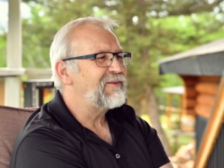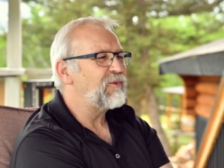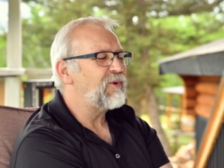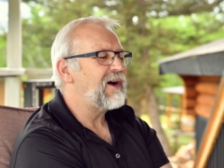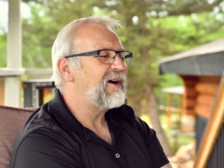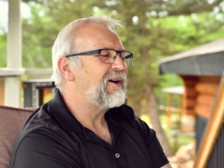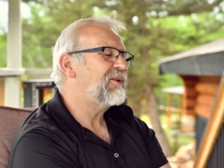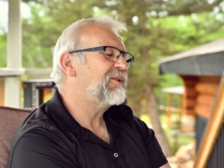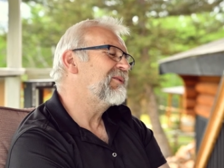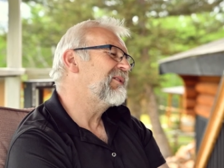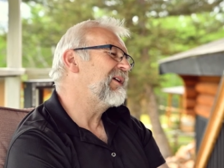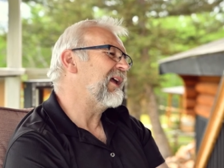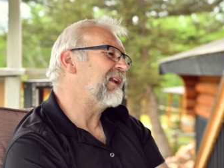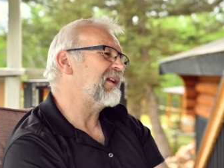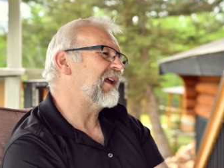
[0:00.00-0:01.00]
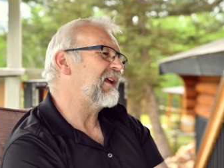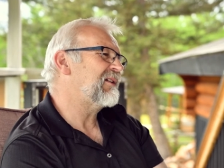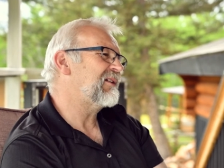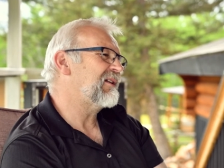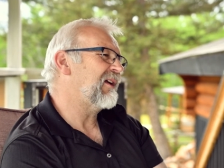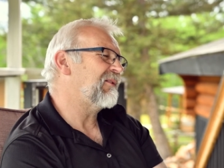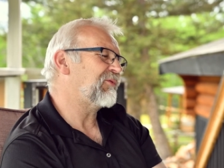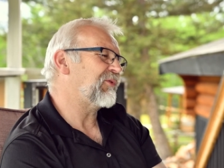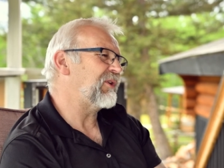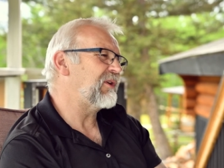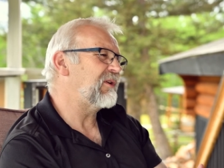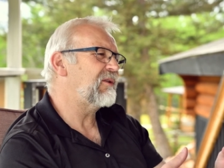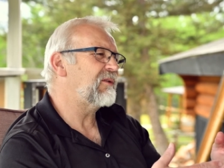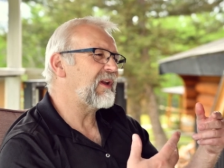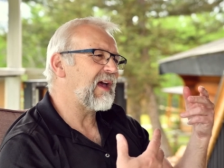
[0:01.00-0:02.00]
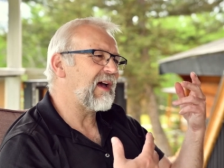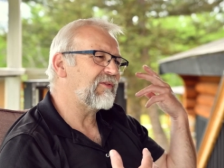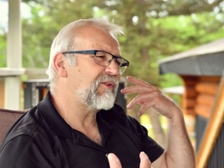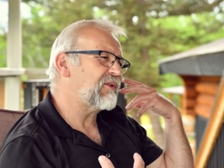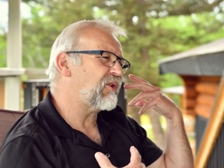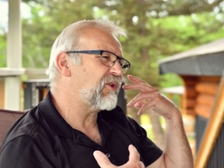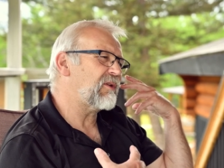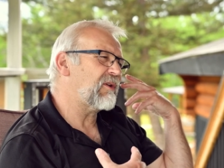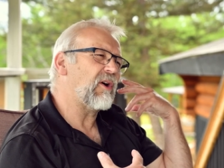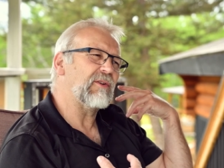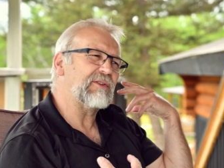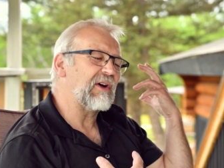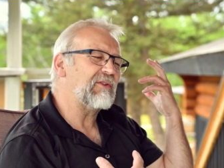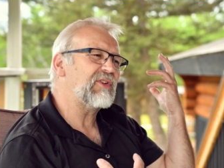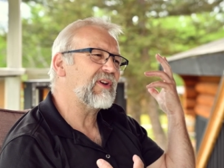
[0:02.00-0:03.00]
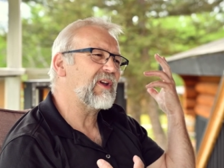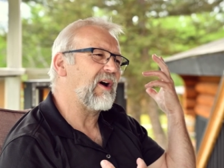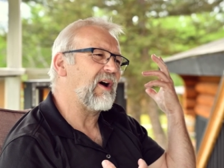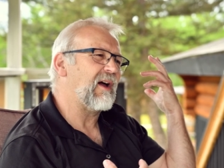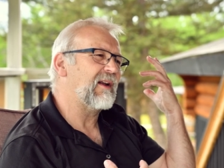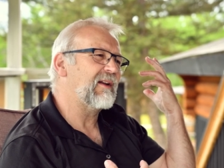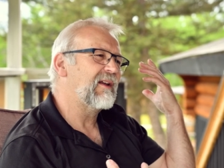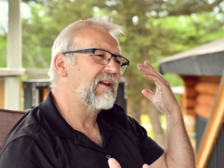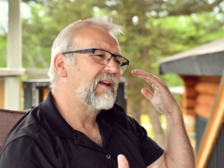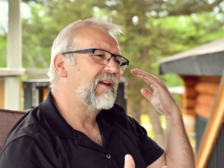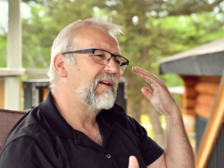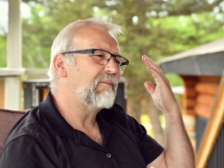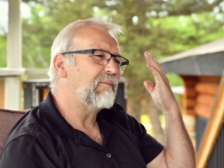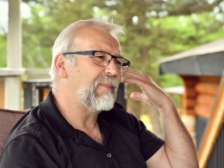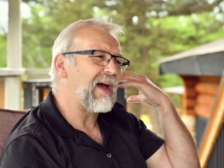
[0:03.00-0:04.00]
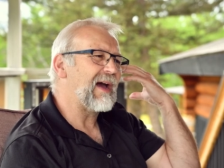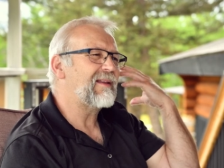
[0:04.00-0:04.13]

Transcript: Wow. And, and, and for you to have called out to God yeah. back